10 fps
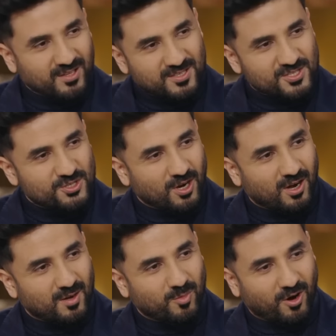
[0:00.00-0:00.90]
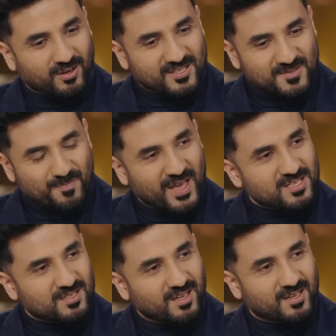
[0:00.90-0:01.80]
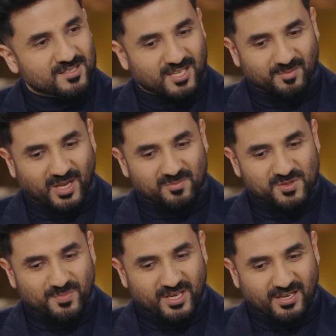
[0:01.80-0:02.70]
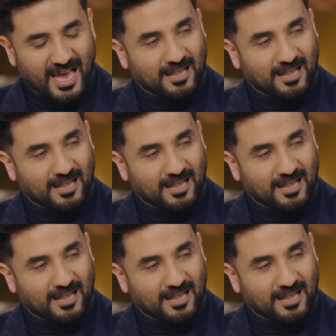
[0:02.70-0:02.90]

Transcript: this job on its best day can sometimes be